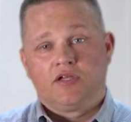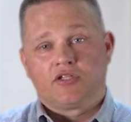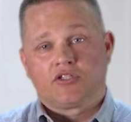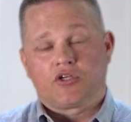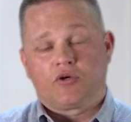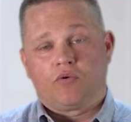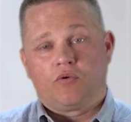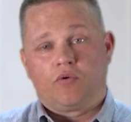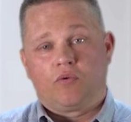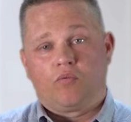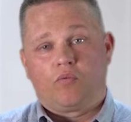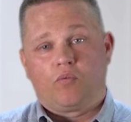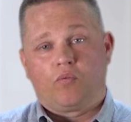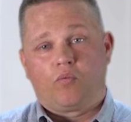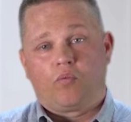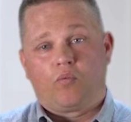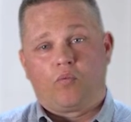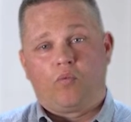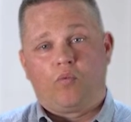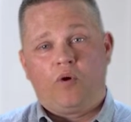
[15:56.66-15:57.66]
So
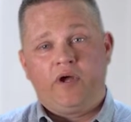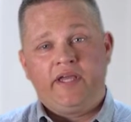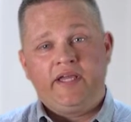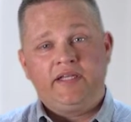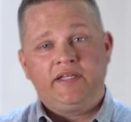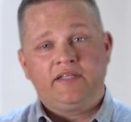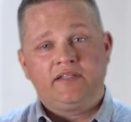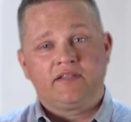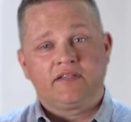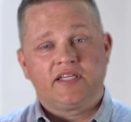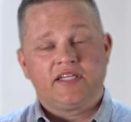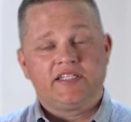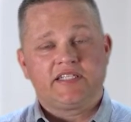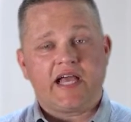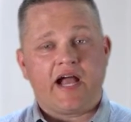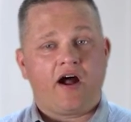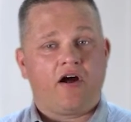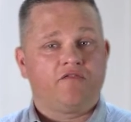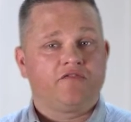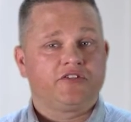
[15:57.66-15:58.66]
when these
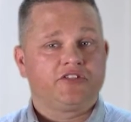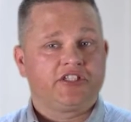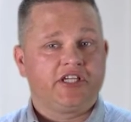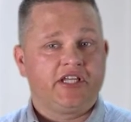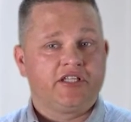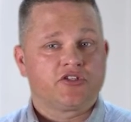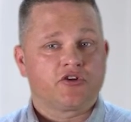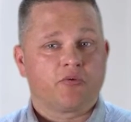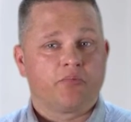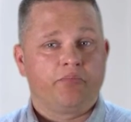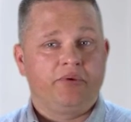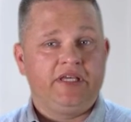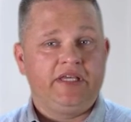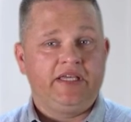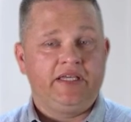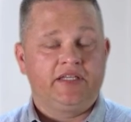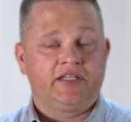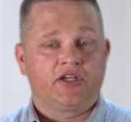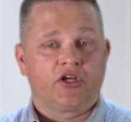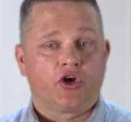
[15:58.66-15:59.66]
alpha chains are
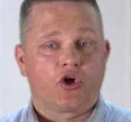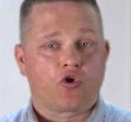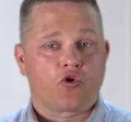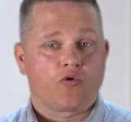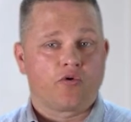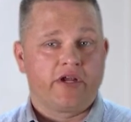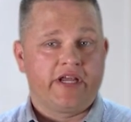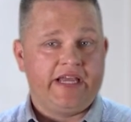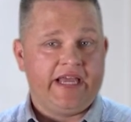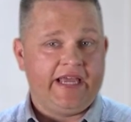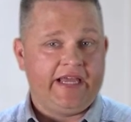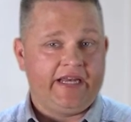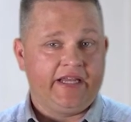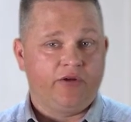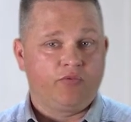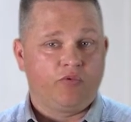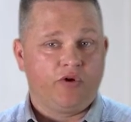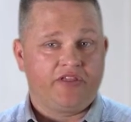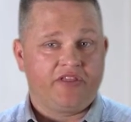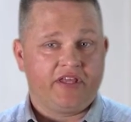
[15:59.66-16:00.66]
being
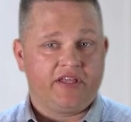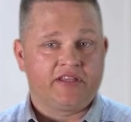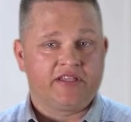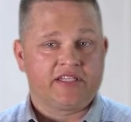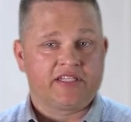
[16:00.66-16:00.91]
created within